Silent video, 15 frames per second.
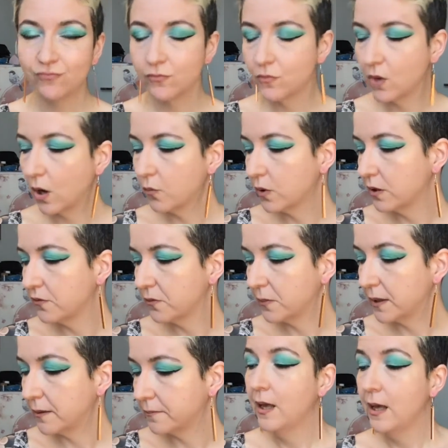not really for
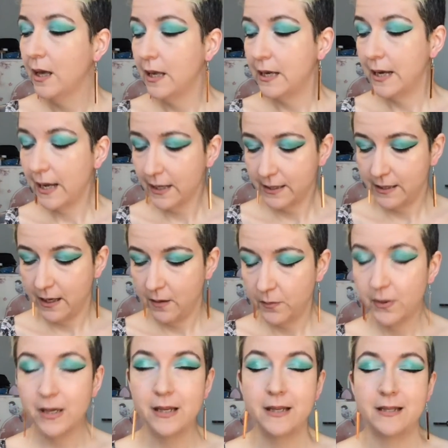me. Next up
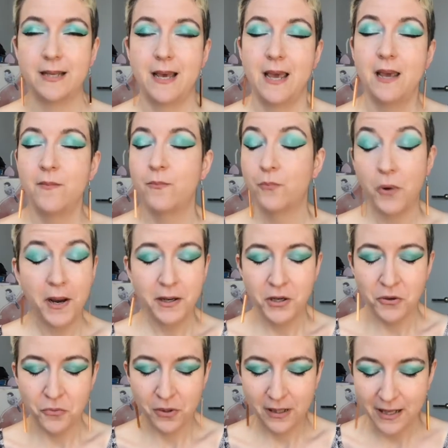is a brand
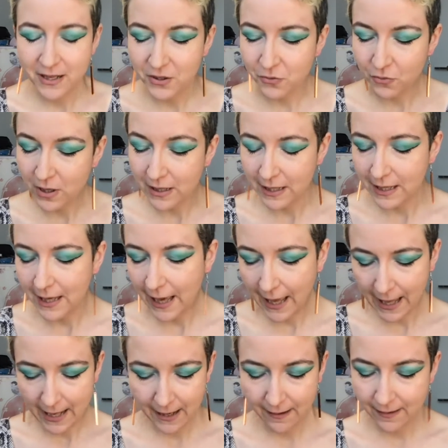new release, really,
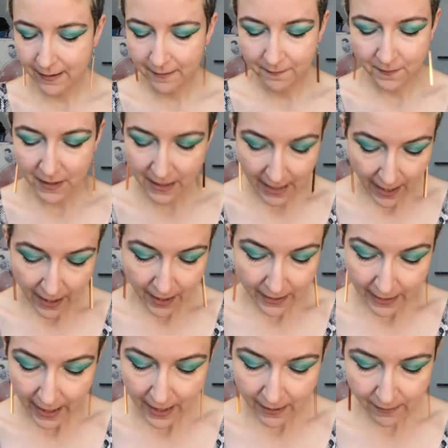and yeah,
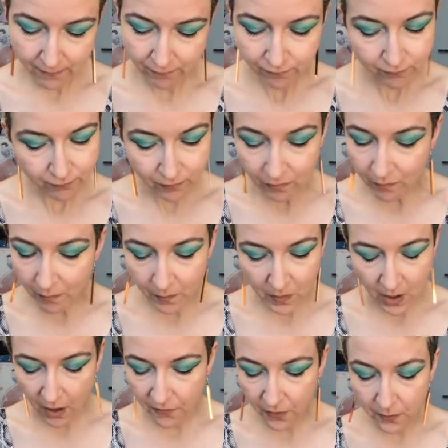again,
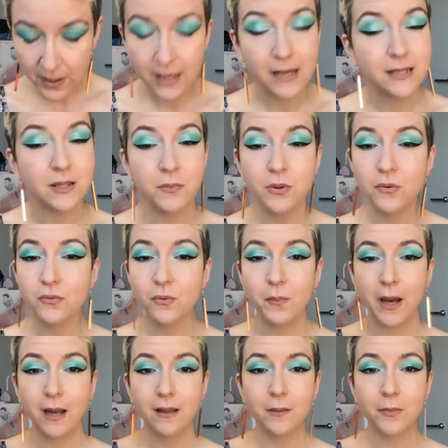not for me. It's a beautiful
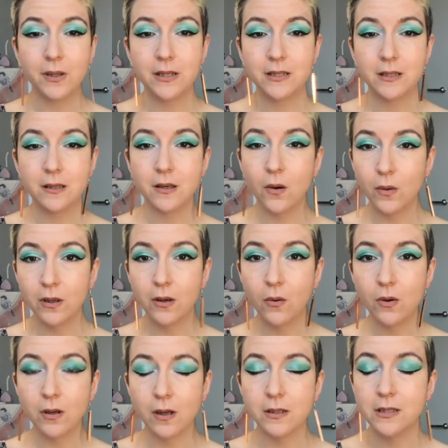palette, but it's the Going
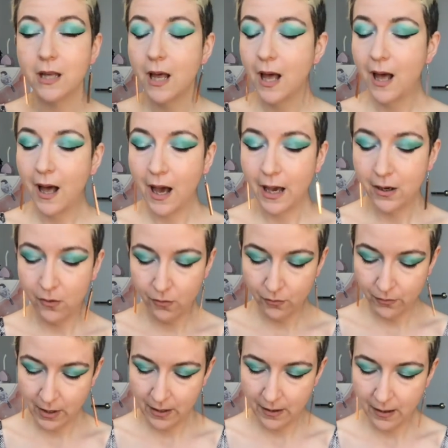Coconuts. I don't
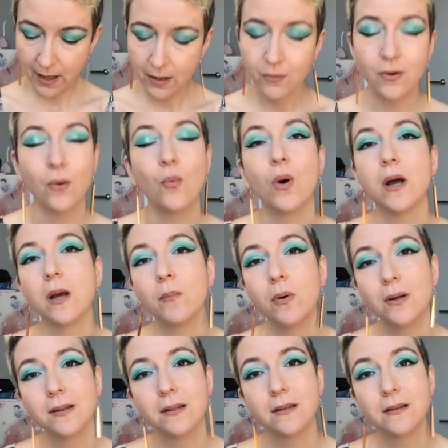know why I
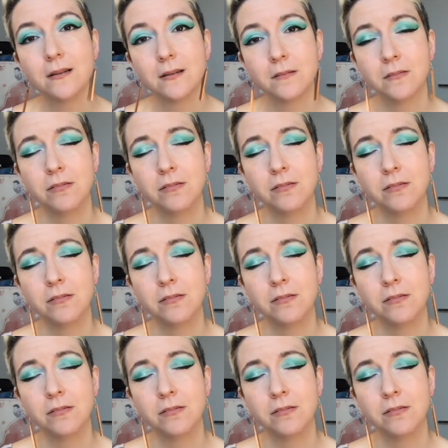bought this.